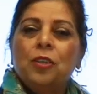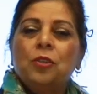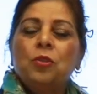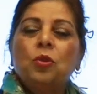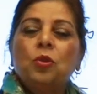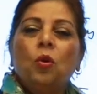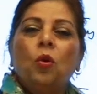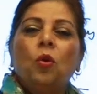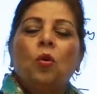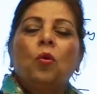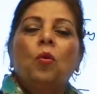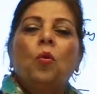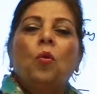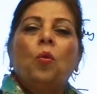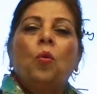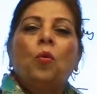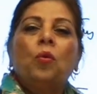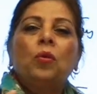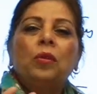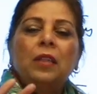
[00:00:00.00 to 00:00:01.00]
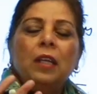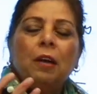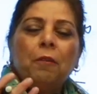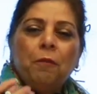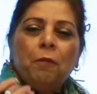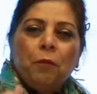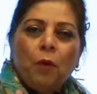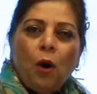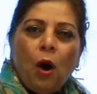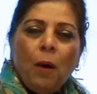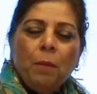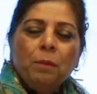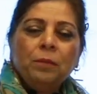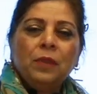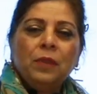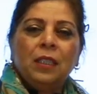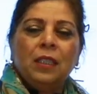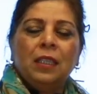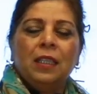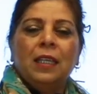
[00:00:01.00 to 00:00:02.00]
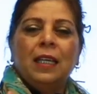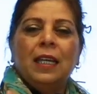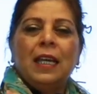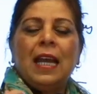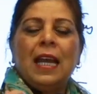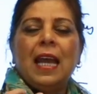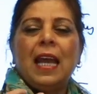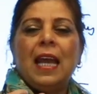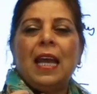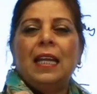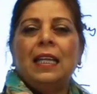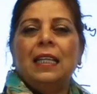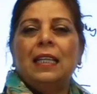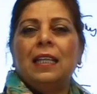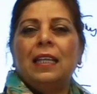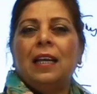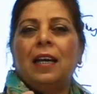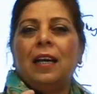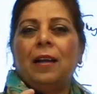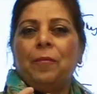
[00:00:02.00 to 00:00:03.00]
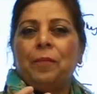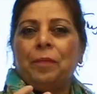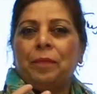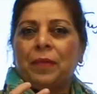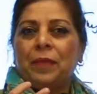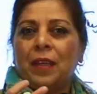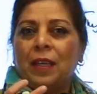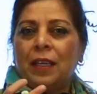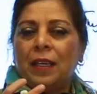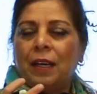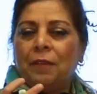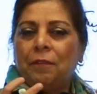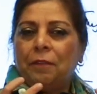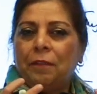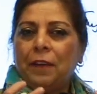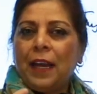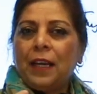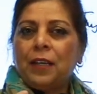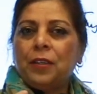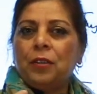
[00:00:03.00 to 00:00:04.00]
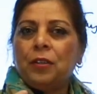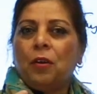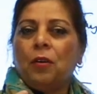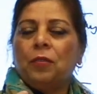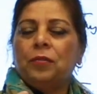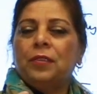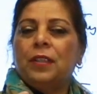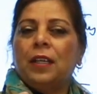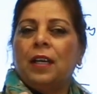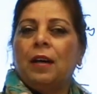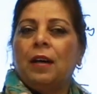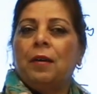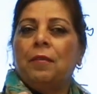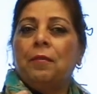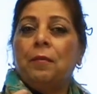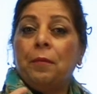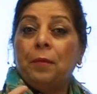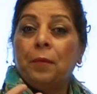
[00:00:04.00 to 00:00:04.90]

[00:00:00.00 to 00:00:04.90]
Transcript: So the warmth and the effect of the